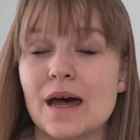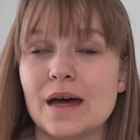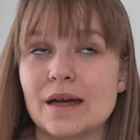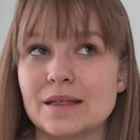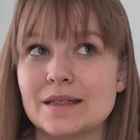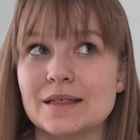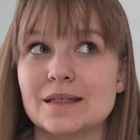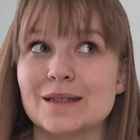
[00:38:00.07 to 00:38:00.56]
I
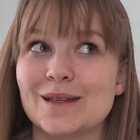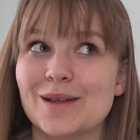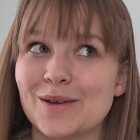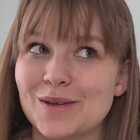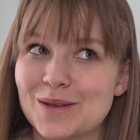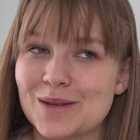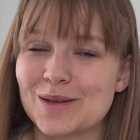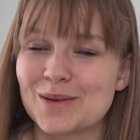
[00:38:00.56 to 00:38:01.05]
did
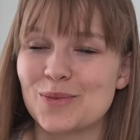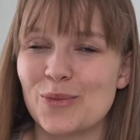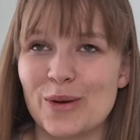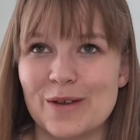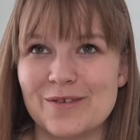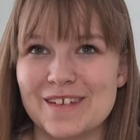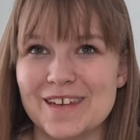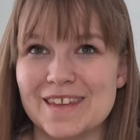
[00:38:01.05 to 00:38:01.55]
not
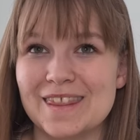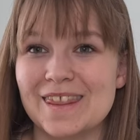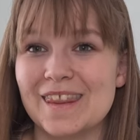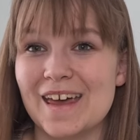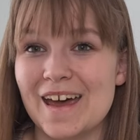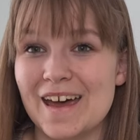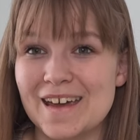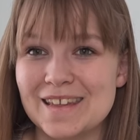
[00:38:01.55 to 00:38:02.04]
weave in
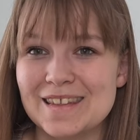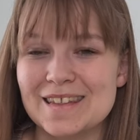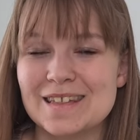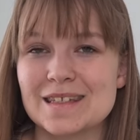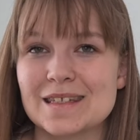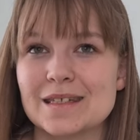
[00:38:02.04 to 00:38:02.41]
the ends,